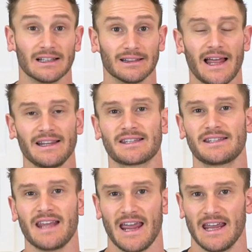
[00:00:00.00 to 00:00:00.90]
Let's
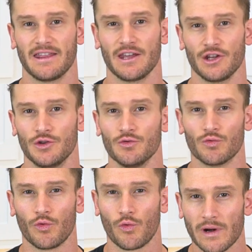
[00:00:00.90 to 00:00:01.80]
say that you
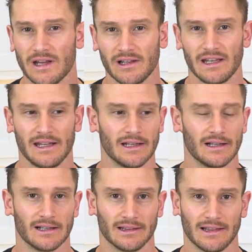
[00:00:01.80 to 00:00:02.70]

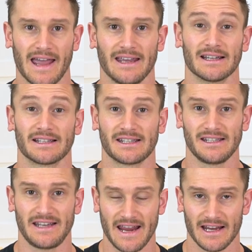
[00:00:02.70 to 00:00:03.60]
really like
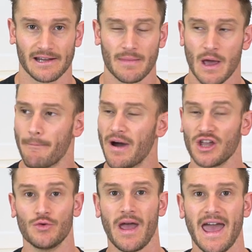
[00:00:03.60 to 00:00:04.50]
steak,
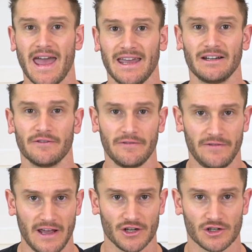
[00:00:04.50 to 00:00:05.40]
but you hate
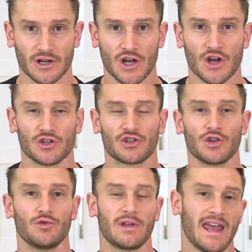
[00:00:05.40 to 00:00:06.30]
fish.
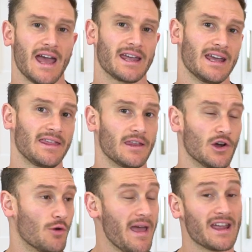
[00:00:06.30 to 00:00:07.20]
So you can't get
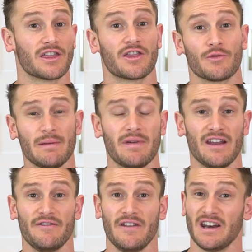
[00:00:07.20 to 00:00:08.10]
the omega 3
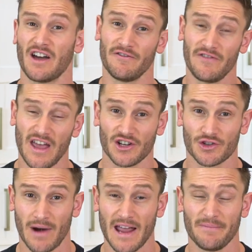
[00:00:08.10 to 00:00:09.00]
benefit of
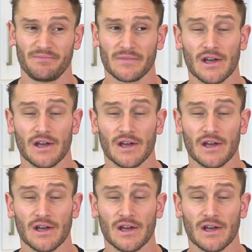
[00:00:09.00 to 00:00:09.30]
fish, right?